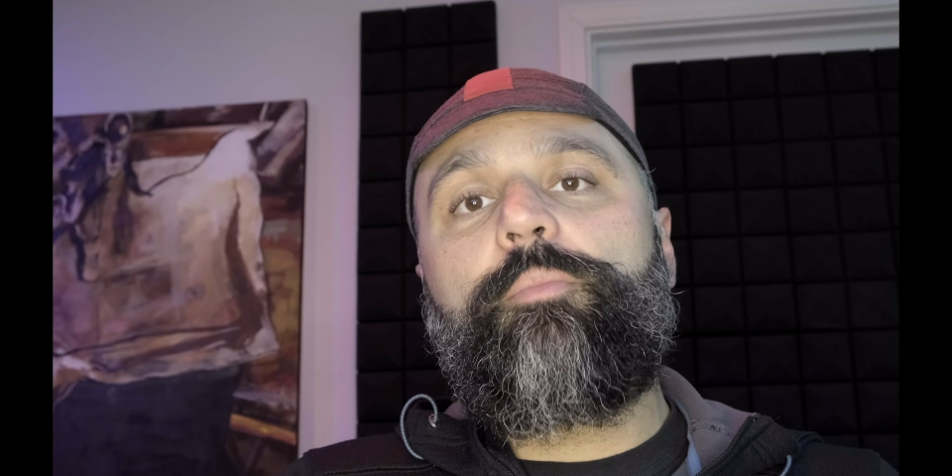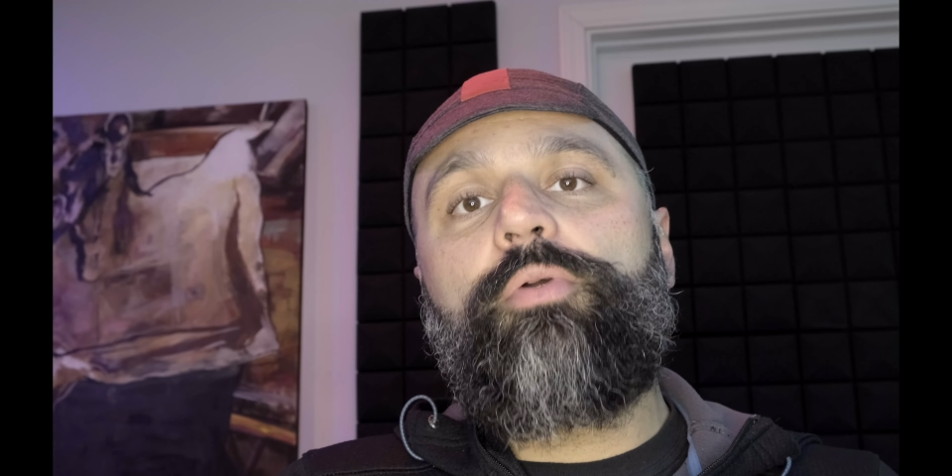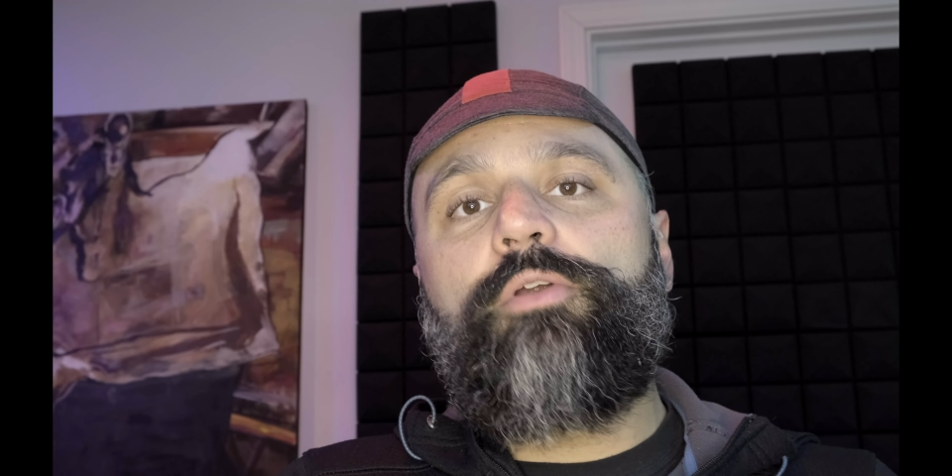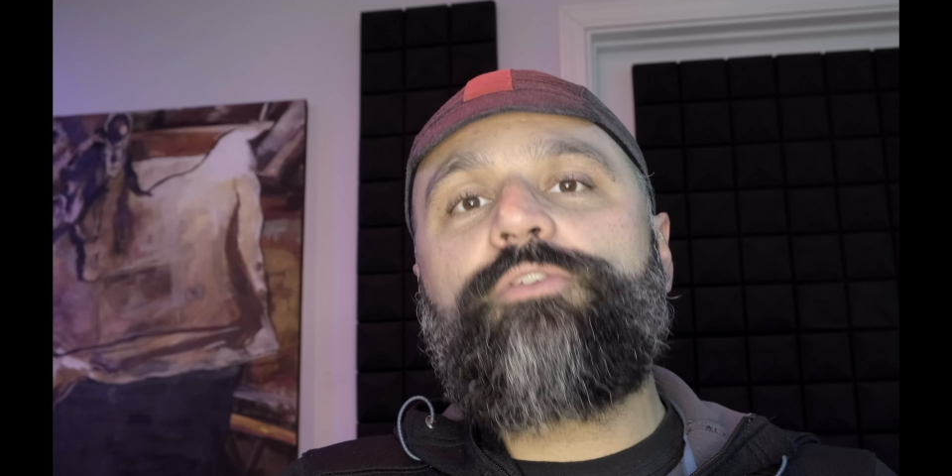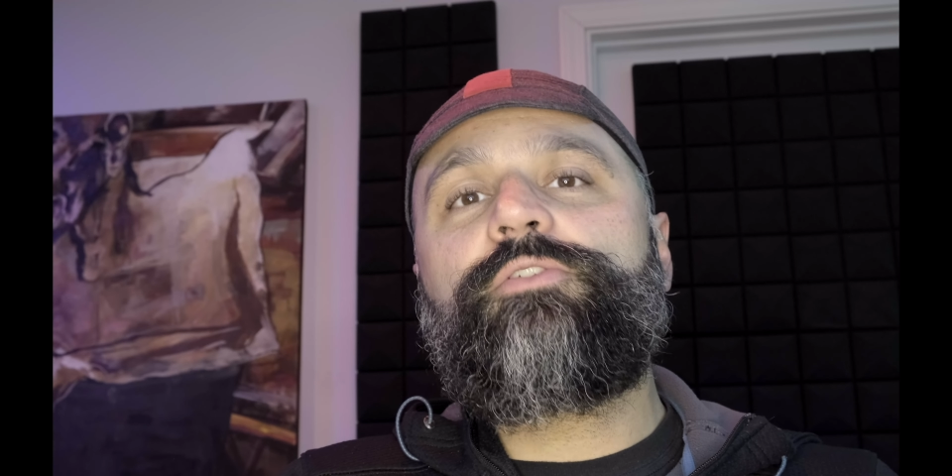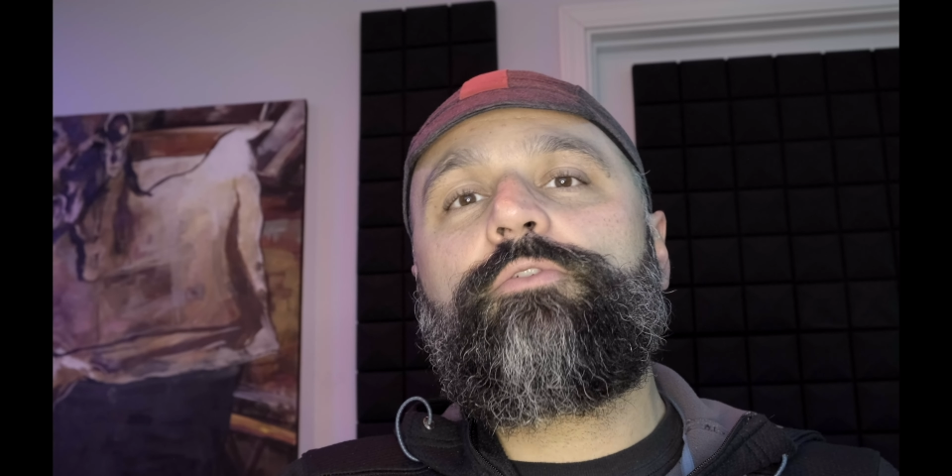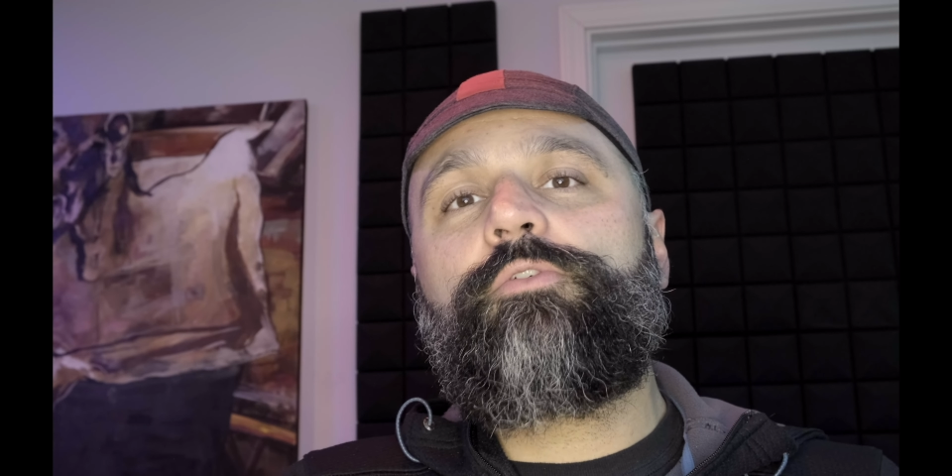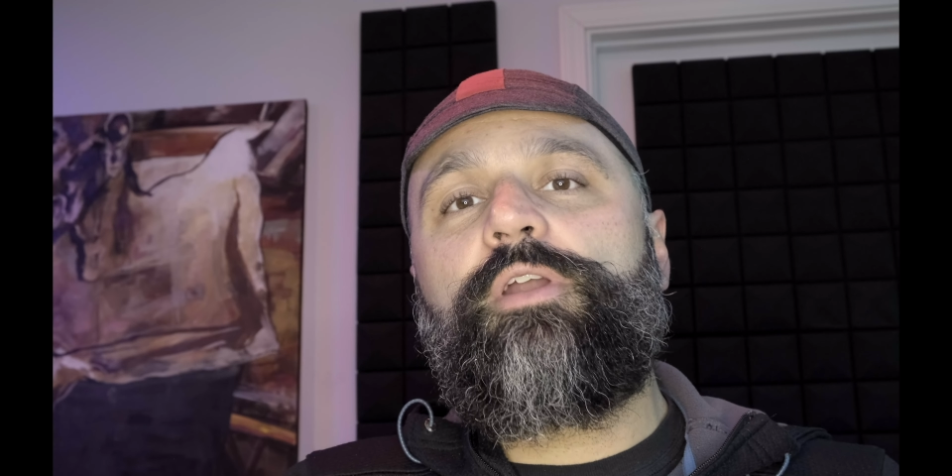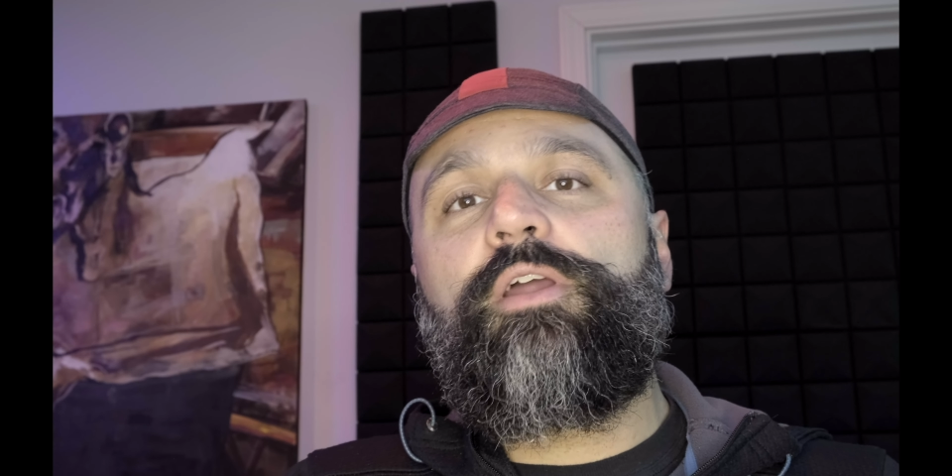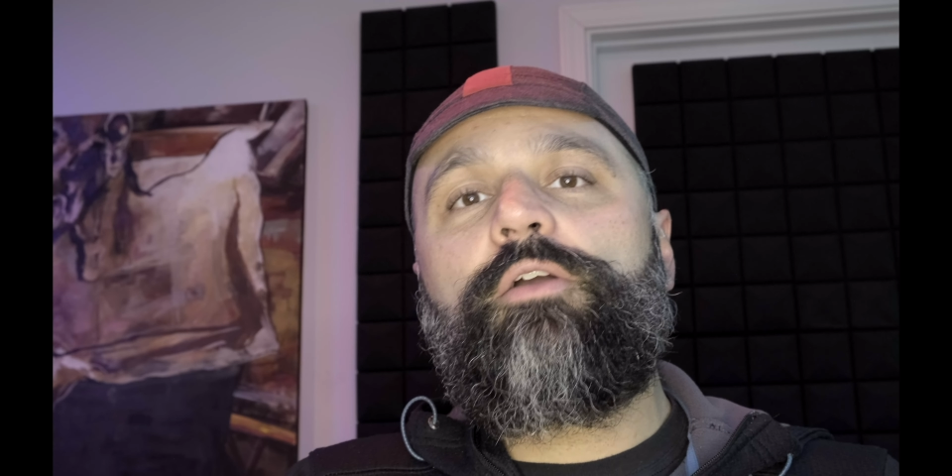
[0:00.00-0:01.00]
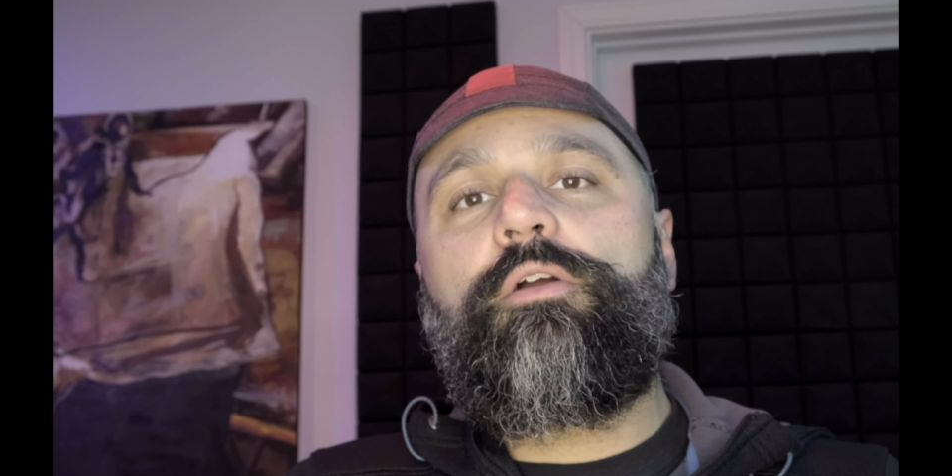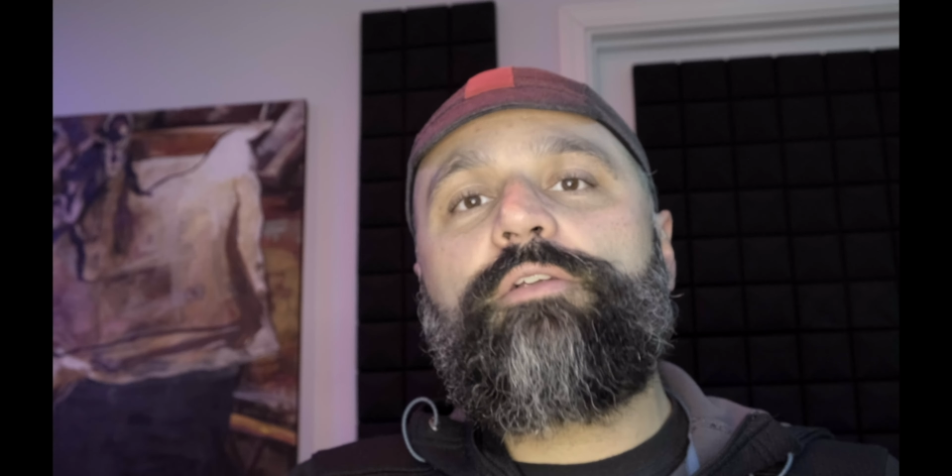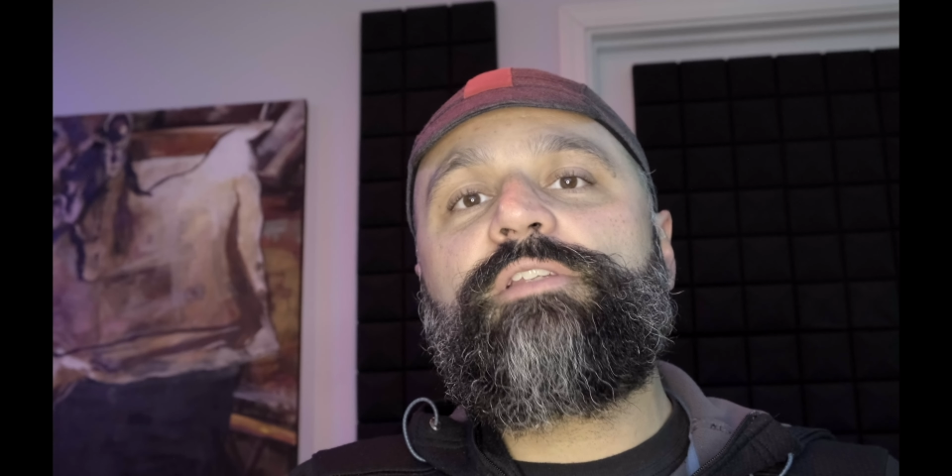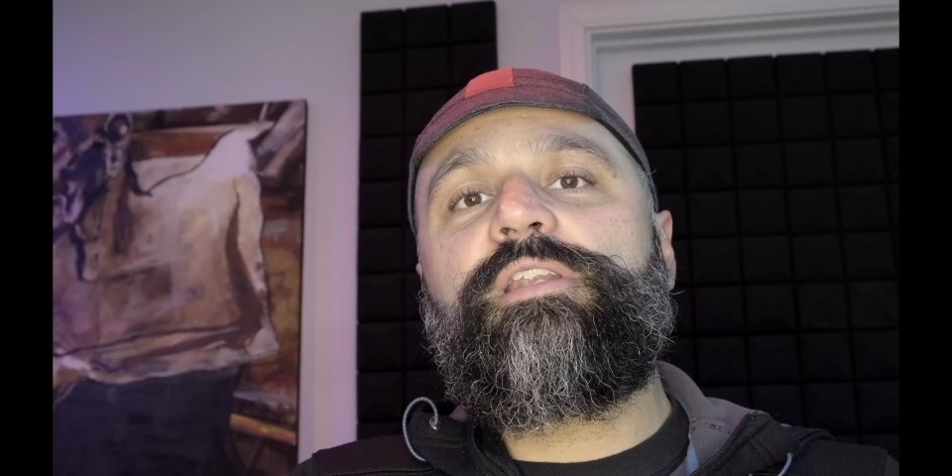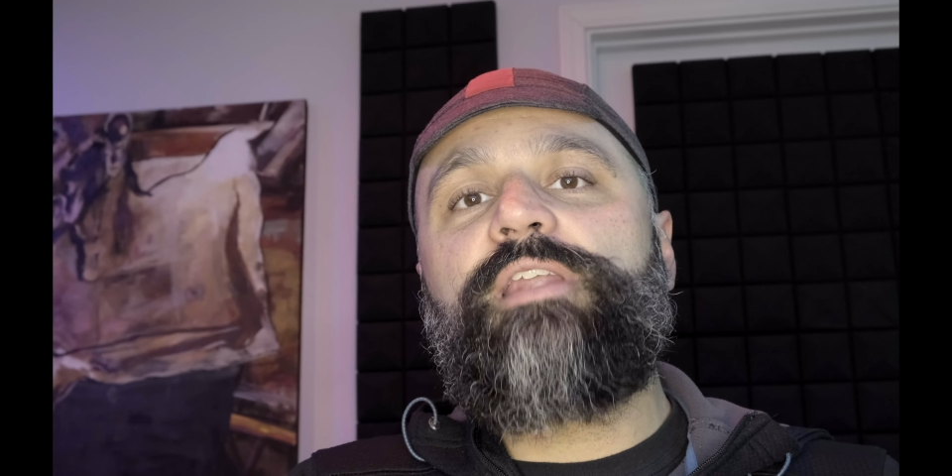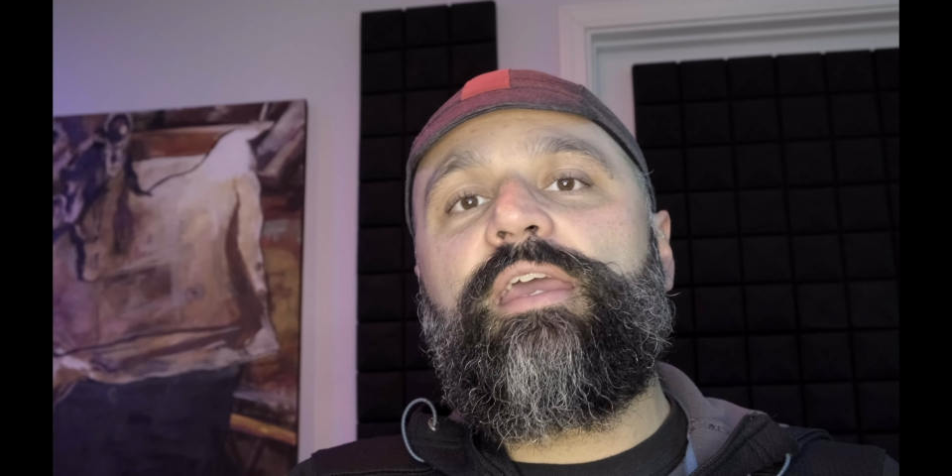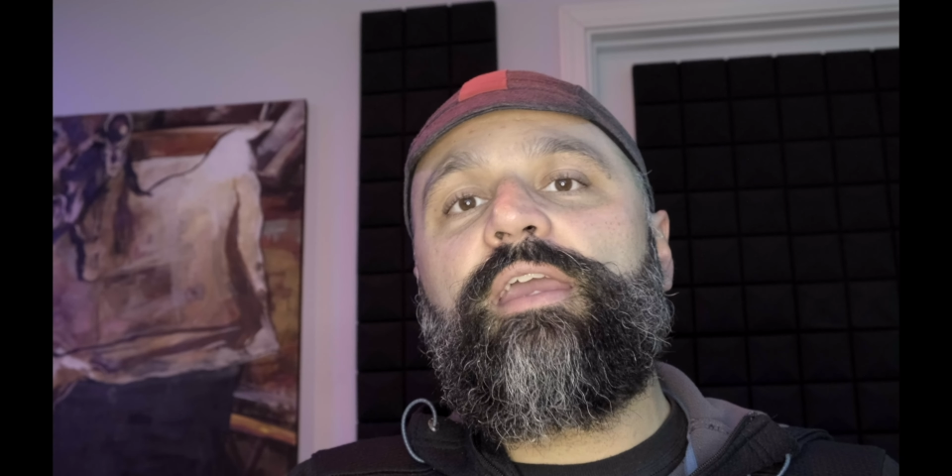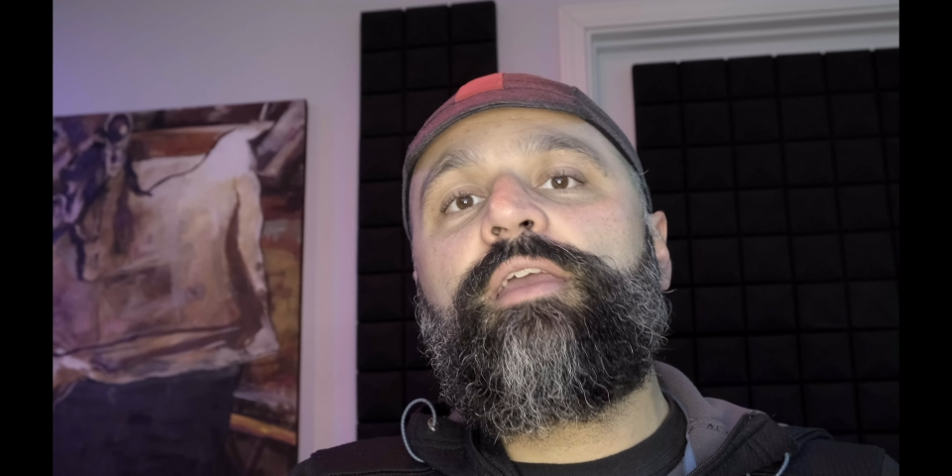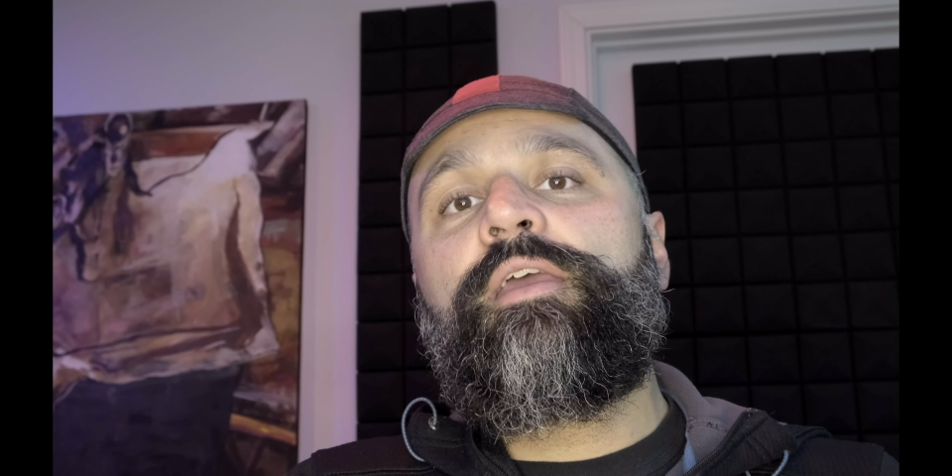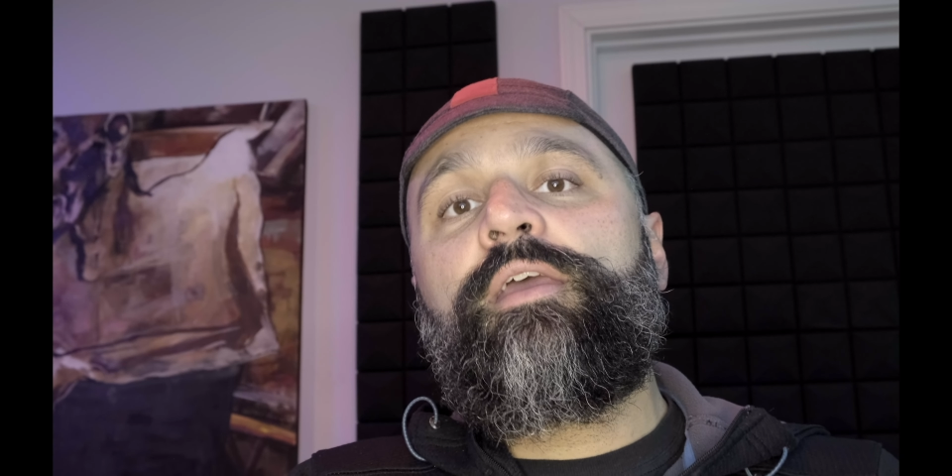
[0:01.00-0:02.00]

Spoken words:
personal credit cards today.